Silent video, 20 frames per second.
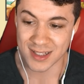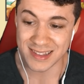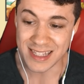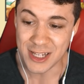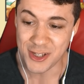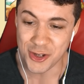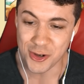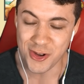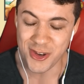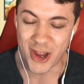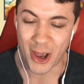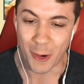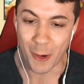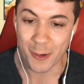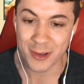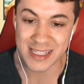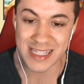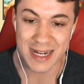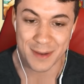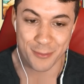Did you know I
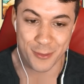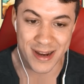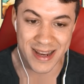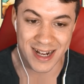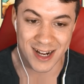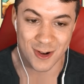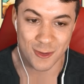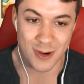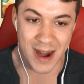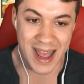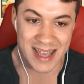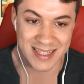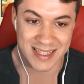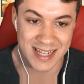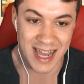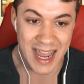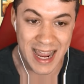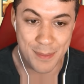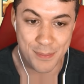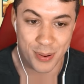was gonna bring in a grass
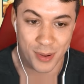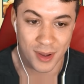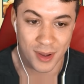type?